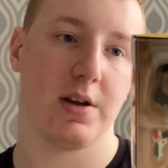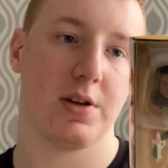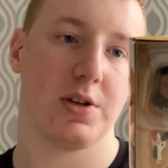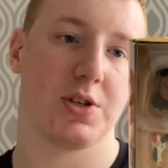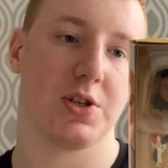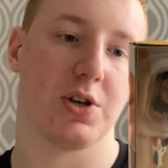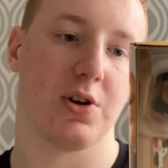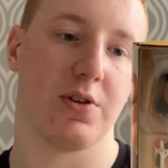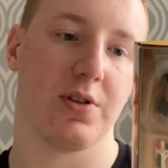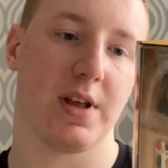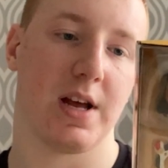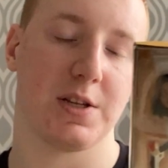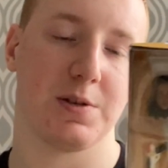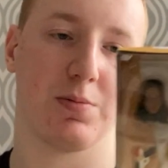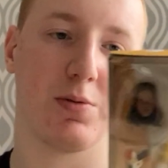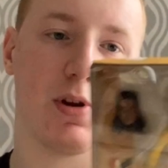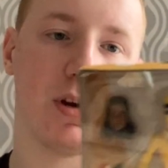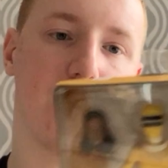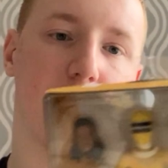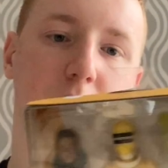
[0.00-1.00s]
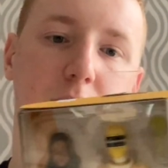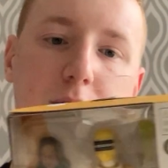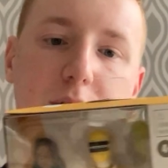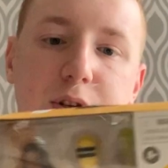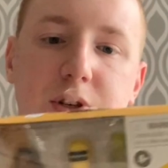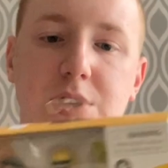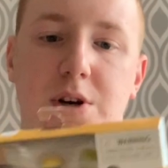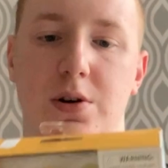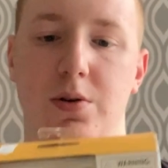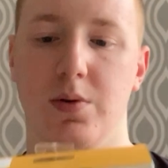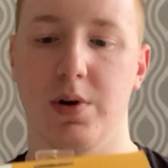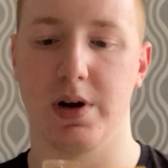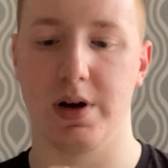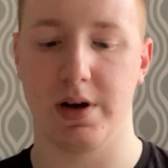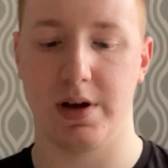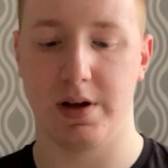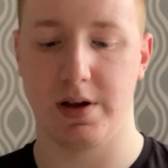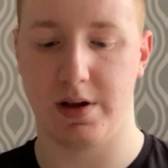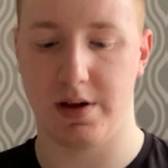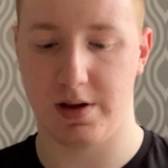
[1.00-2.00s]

So that's pretty cool. So uh,